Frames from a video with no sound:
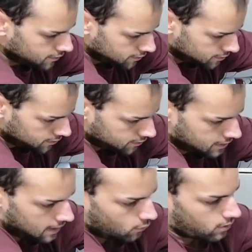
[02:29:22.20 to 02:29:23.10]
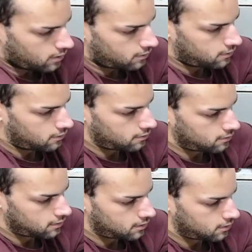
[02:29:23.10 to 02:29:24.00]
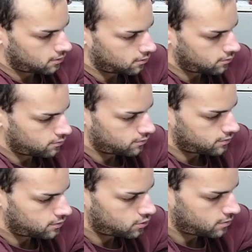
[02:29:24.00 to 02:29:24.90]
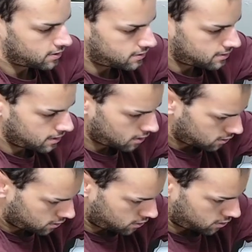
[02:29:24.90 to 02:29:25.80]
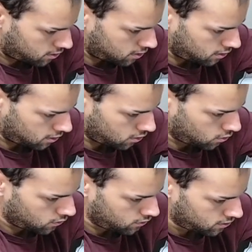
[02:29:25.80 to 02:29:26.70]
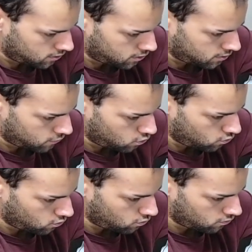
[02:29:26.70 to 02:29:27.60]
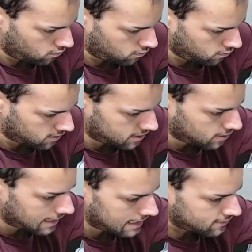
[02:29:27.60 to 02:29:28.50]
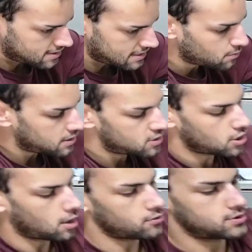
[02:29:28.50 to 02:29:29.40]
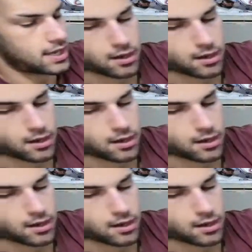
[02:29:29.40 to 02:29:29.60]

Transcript: So that one, then it goes 2x6, and then it goes smooth. See, you can't even see the peach colors now,